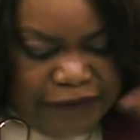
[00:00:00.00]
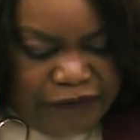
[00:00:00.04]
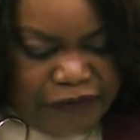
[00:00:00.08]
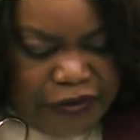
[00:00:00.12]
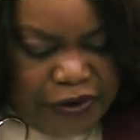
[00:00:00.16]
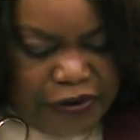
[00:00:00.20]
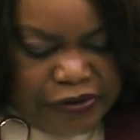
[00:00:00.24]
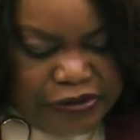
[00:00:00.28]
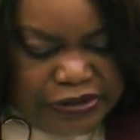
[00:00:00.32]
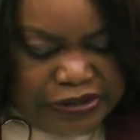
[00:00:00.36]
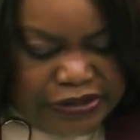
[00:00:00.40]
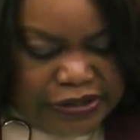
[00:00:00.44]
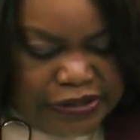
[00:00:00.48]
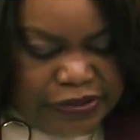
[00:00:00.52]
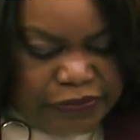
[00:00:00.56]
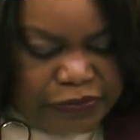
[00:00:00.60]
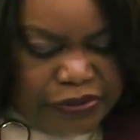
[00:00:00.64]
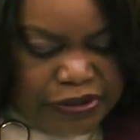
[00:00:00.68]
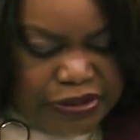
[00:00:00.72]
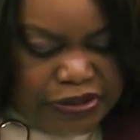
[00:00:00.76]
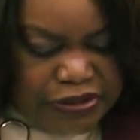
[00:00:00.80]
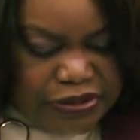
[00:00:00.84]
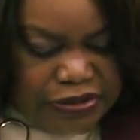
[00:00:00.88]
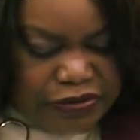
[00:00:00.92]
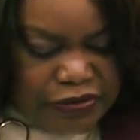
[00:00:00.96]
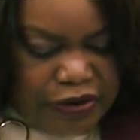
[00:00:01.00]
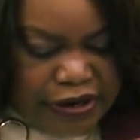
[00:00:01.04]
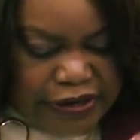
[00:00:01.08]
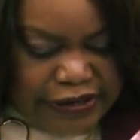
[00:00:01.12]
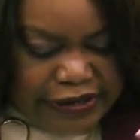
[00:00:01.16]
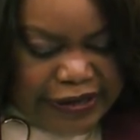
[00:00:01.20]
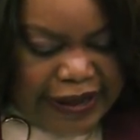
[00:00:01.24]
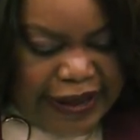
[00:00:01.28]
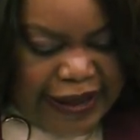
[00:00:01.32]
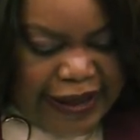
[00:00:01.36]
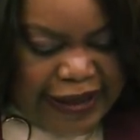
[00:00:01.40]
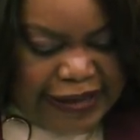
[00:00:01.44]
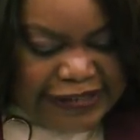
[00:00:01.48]
first and we started
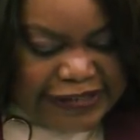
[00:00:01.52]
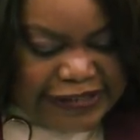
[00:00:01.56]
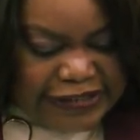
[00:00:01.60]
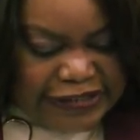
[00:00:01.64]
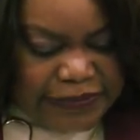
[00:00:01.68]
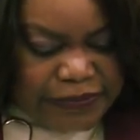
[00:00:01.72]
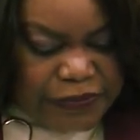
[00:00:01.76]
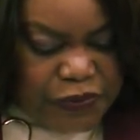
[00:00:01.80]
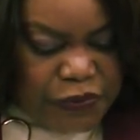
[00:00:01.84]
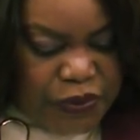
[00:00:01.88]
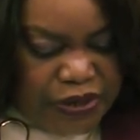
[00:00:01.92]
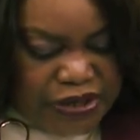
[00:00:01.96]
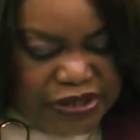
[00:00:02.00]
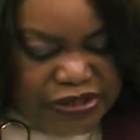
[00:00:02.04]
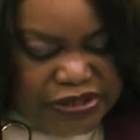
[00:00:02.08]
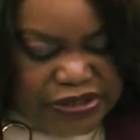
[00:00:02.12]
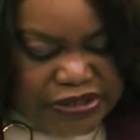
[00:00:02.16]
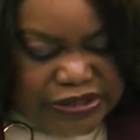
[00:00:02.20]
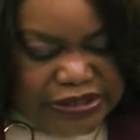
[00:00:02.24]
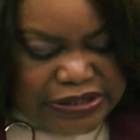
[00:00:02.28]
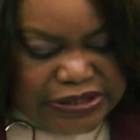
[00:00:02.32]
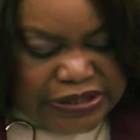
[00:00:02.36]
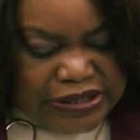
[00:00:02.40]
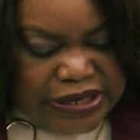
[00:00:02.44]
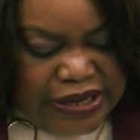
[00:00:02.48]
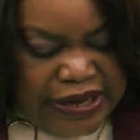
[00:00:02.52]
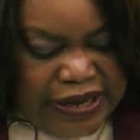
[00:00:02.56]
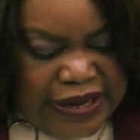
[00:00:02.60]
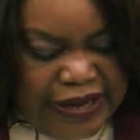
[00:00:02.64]
to ask them questions,